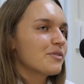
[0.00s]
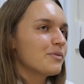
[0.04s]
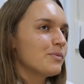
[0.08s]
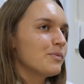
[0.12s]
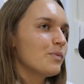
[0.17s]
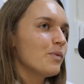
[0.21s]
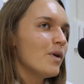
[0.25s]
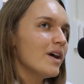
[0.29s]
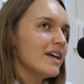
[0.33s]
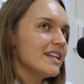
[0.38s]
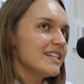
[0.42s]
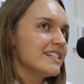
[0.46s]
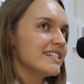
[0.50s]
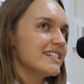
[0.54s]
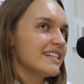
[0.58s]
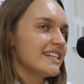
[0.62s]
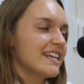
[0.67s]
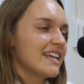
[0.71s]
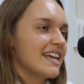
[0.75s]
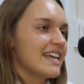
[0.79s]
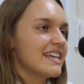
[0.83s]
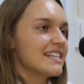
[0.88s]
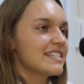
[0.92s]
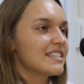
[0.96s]
What
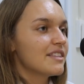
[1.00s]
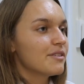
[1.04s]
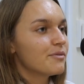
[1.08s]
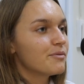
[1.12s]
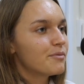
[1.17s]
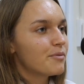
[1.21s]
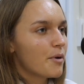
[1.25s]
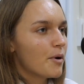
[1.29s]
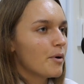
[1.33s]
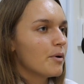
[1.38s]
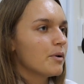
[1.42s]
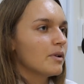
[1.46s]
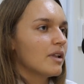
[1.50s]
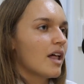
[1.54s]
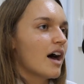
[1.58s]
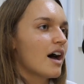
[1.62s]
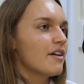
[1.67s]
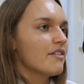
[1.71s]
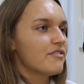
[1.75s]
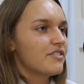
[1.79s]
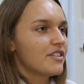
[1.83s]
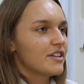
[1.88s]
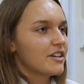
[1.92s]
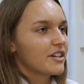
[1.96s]
is the role
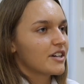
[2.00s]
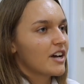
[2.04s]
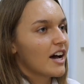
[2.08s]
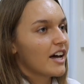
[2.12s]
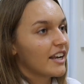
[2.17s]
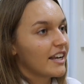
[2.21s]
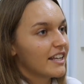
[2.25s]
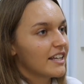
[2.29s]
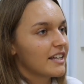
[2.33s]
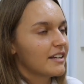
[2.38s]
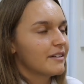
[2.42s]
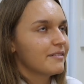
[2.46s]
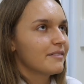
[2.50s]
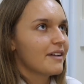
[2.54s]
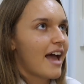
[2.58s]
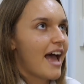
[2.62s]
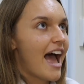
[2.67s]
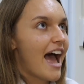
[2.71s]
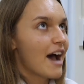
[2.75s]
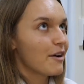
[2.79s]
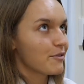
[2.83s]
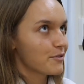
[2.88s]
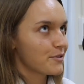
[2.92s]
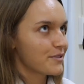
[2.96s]
of the colour
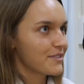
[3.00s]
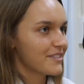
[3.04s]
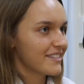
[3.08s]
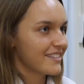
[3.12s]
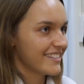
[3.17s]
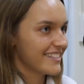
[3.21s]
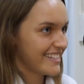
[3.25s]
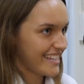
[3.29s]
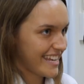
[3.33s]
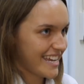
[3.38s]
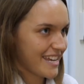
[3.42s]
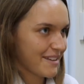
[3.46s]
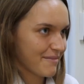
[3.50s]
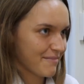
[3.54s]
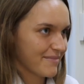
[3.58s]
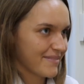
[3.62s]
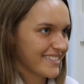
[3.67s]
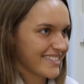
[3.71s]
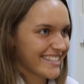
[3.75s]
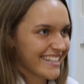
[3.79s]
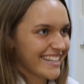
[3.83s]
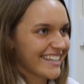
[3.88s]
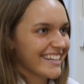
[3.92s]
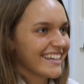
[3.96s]
house
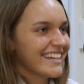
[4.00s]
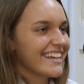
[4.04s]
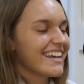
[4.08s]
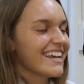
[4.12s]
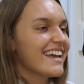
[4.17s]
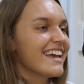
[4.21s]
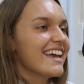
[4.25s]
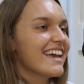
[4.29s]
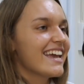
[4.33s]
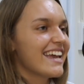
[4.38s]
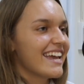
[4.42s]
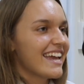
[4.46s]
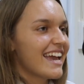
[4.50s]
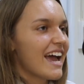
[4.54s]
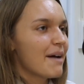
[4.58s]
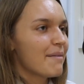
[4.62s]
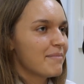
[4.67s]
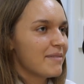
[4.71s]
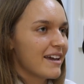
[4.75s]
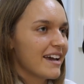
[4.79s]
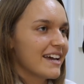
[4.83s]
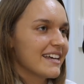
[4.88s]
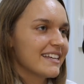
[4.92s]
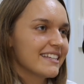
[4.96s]
teams
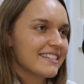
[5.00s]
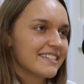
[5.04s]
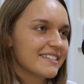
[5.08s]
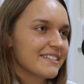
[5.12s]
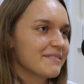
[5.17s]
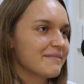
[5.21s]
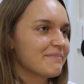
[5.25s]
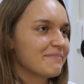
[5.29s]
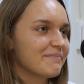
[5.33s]
at BS?